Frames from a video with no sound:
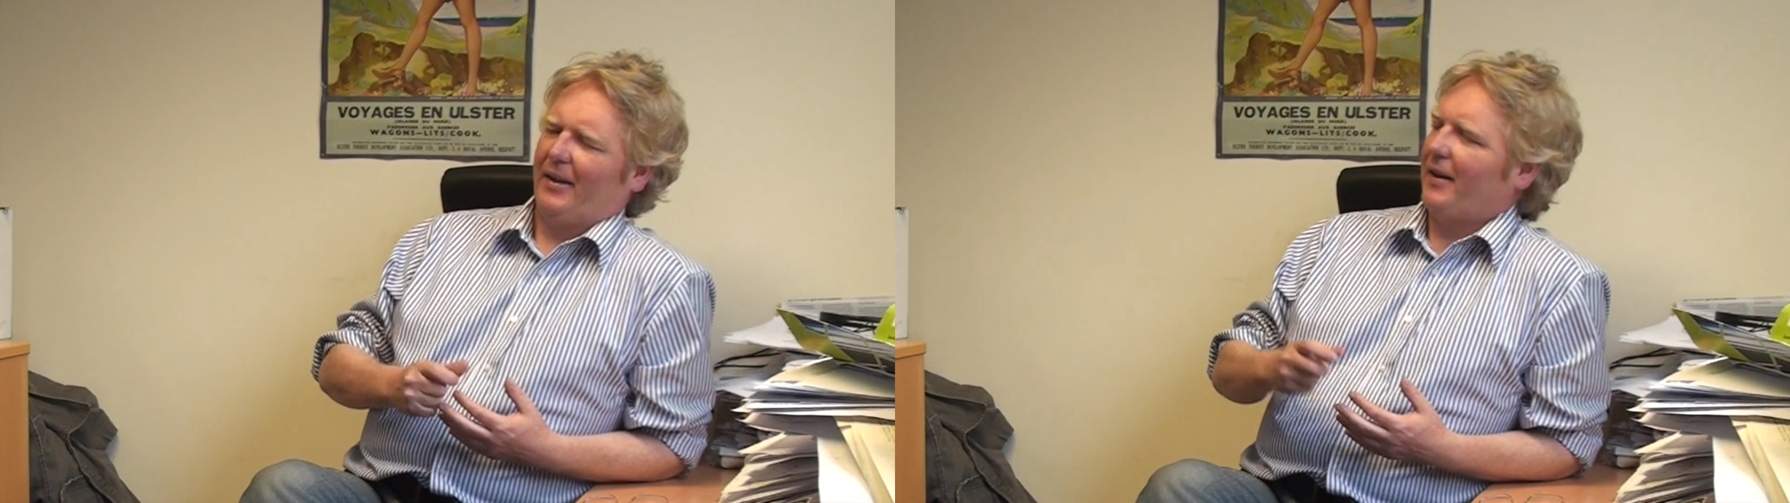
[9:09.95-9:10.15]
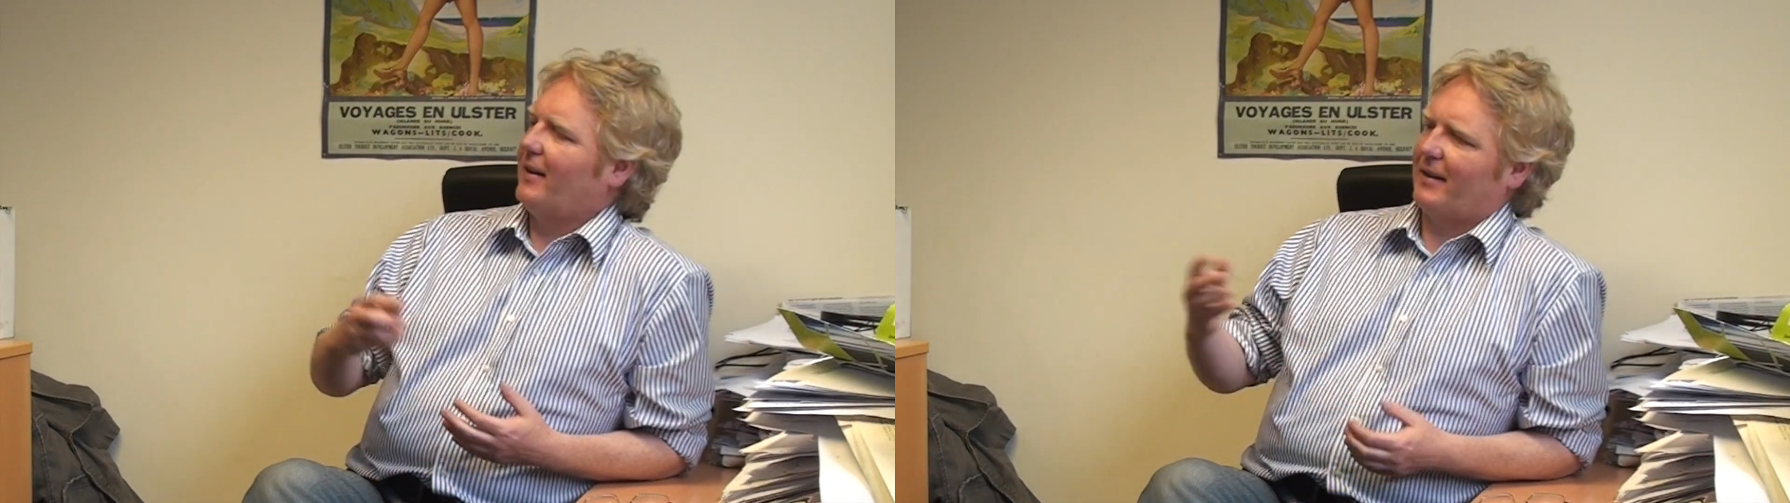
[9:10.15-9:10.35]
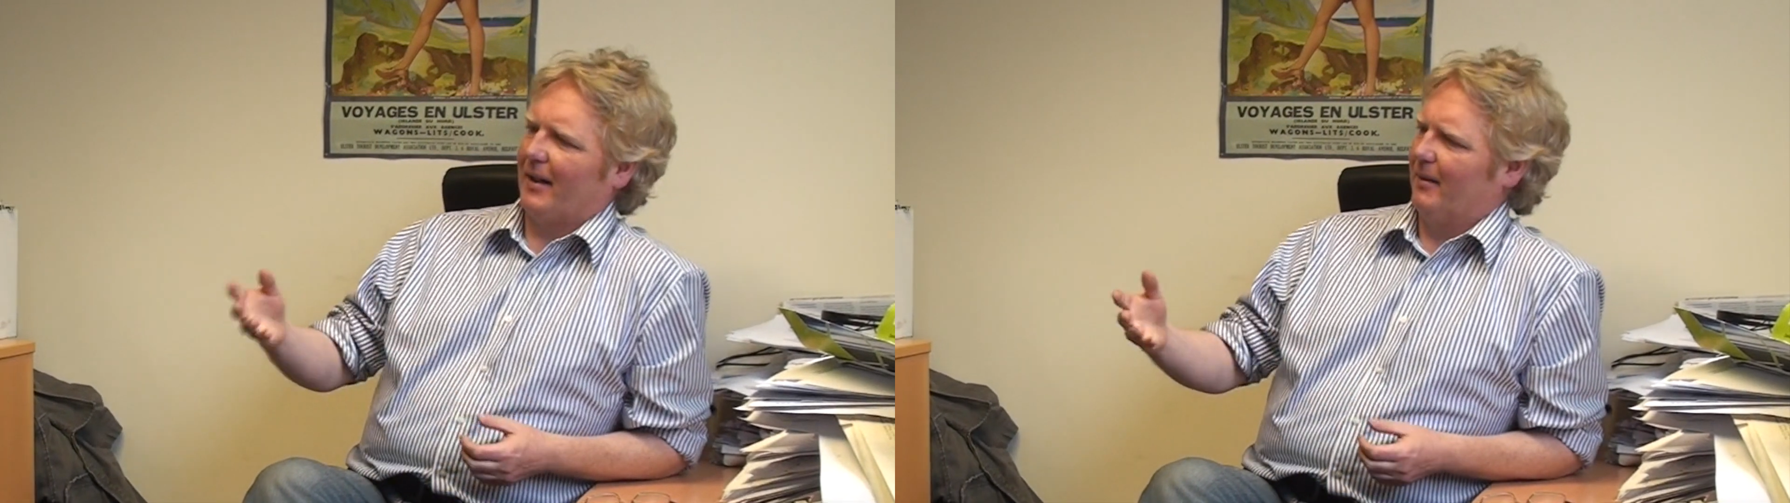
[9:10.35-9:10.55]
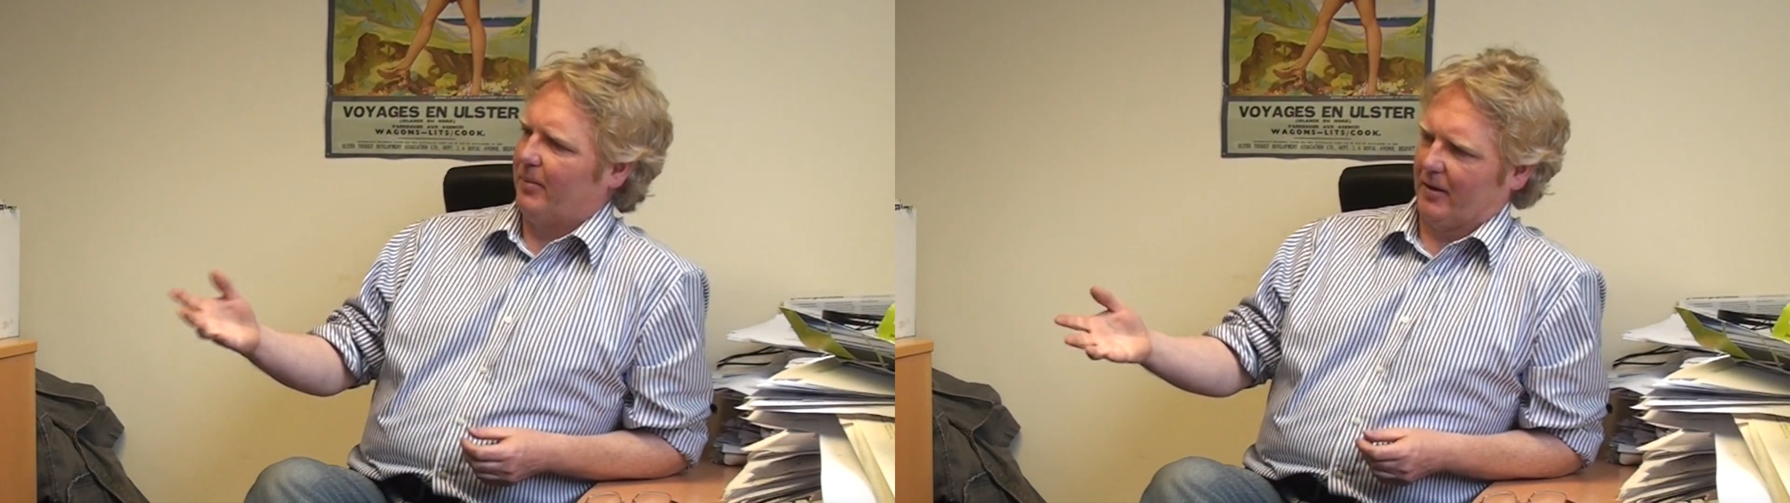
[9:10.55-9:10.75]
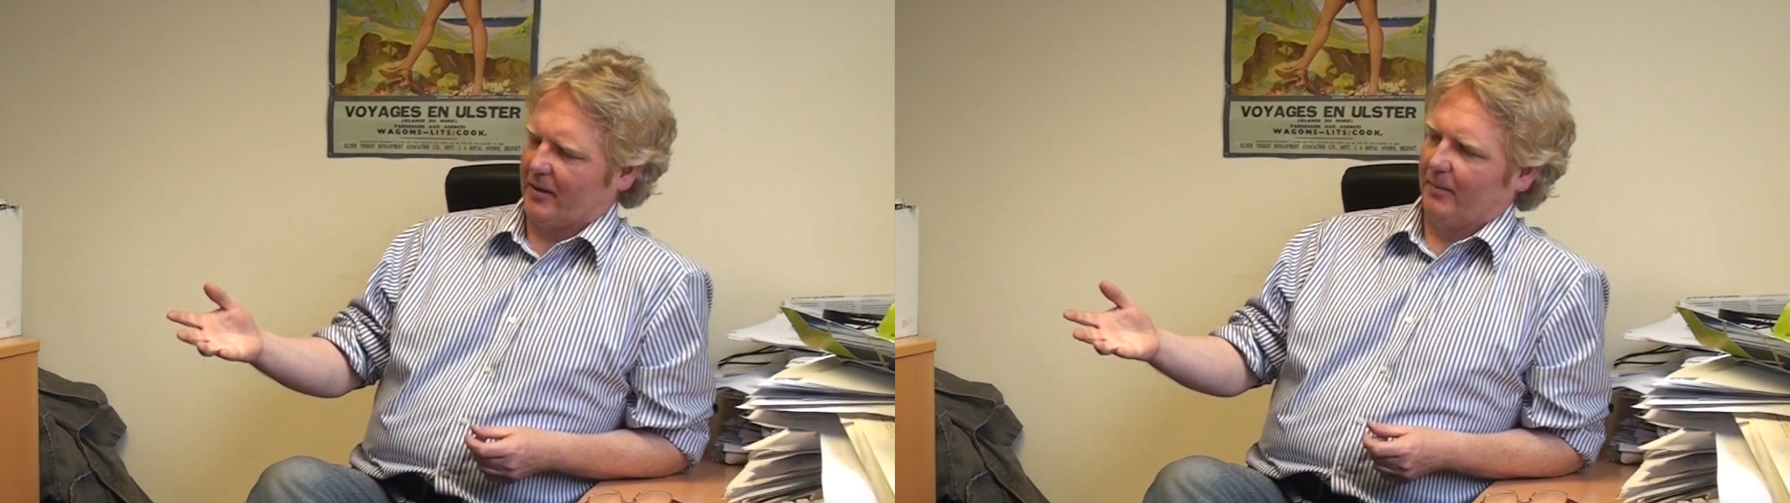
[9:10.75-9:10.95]
things can't
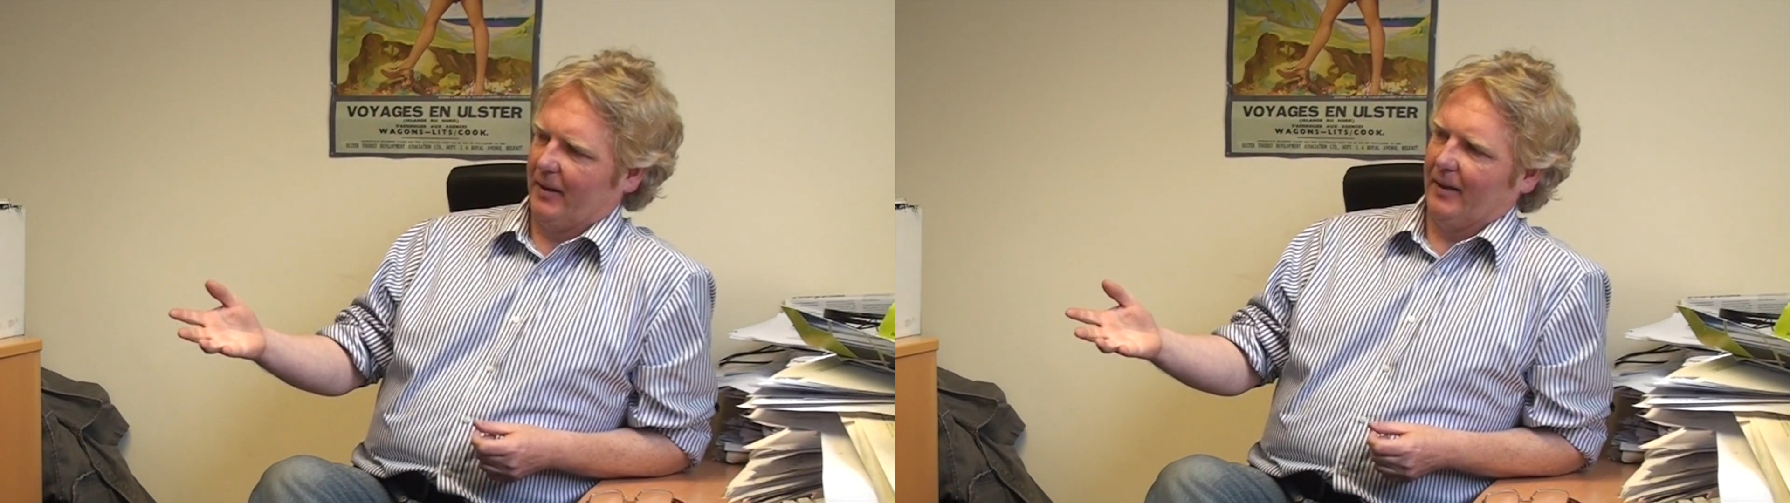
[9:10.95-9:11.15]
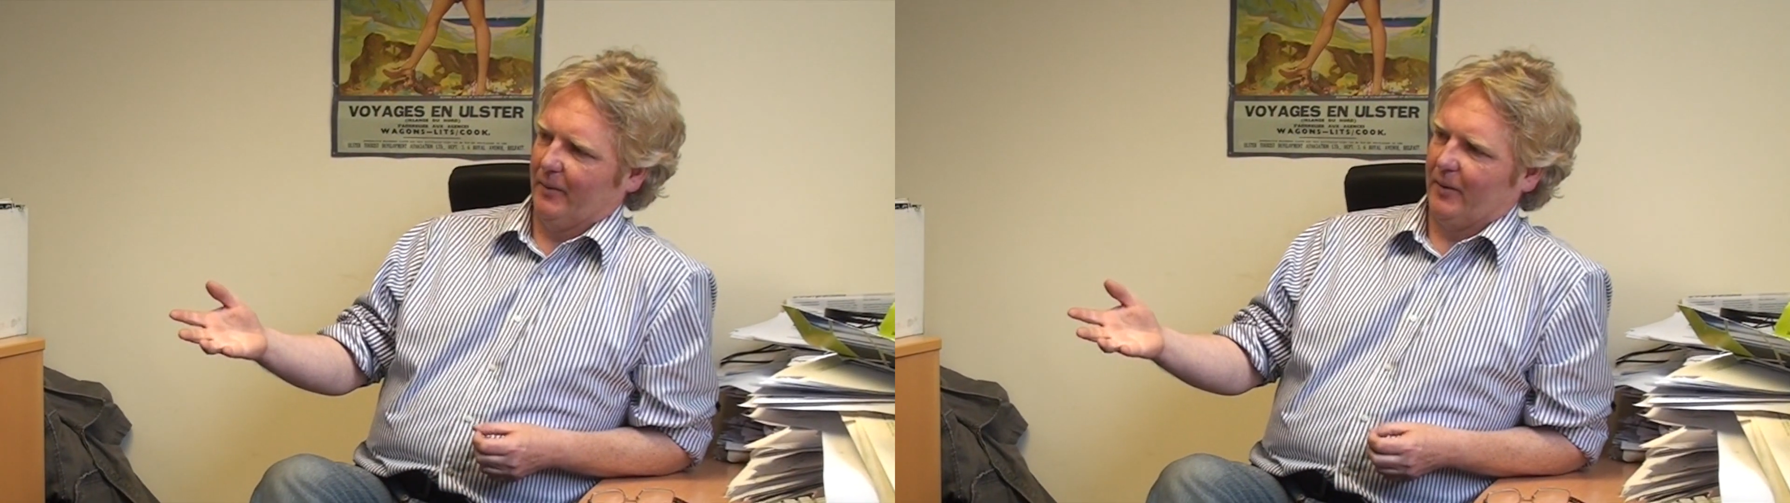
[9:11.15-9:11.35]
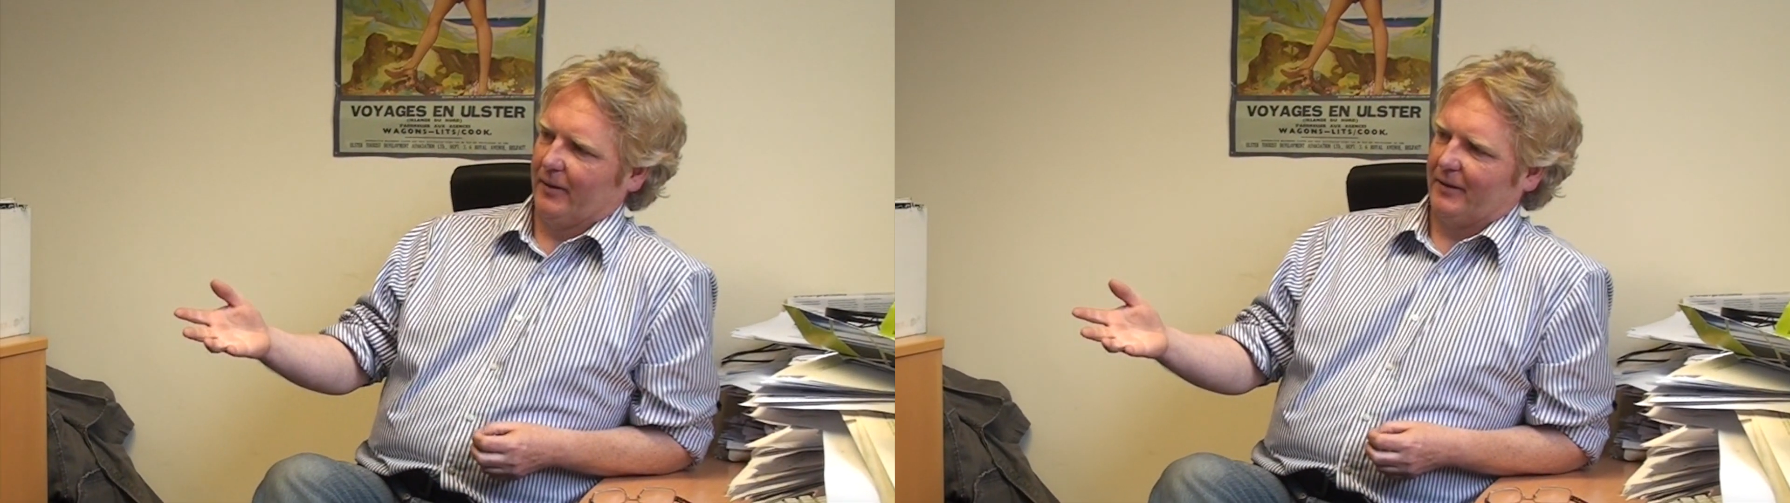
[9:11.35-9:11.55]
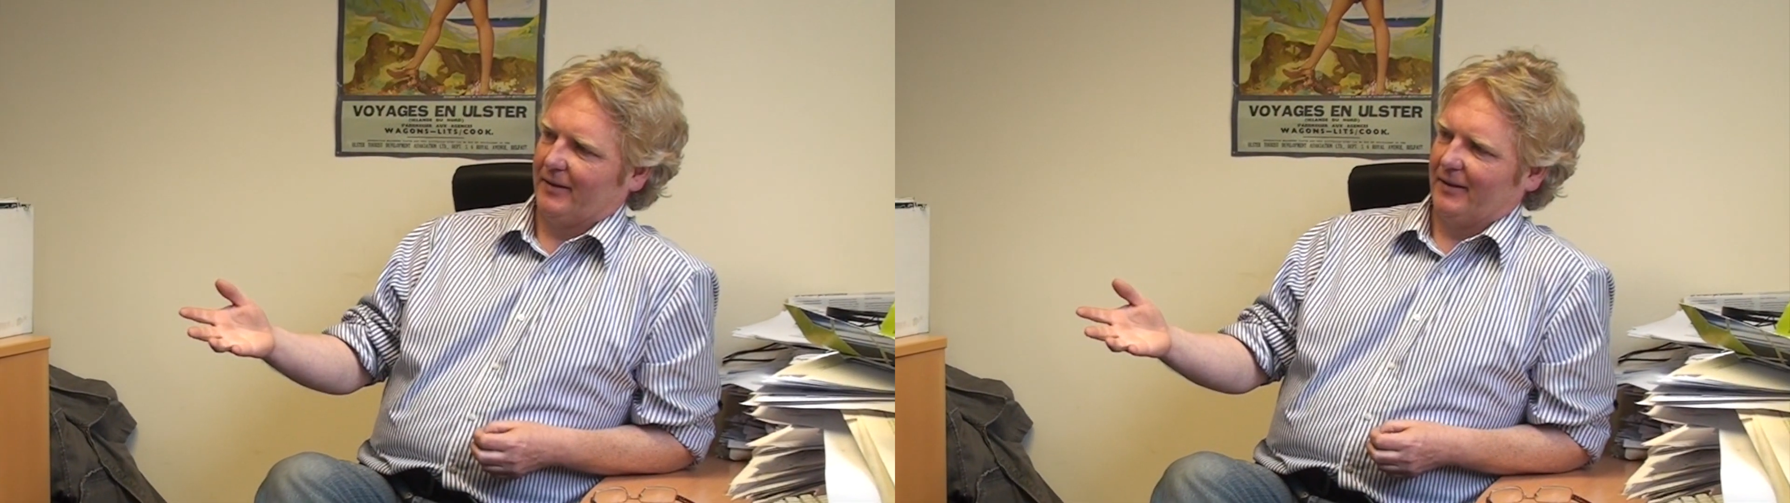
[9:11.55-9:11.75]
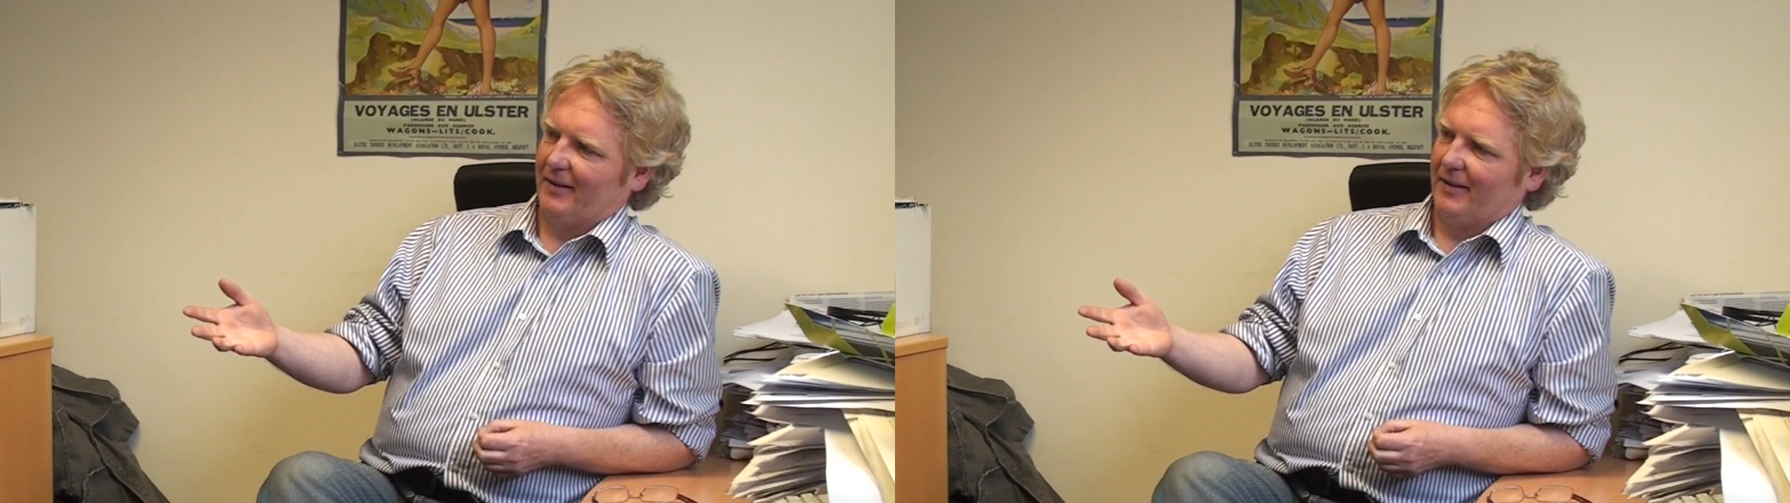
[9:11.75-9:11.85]
possibly get worse.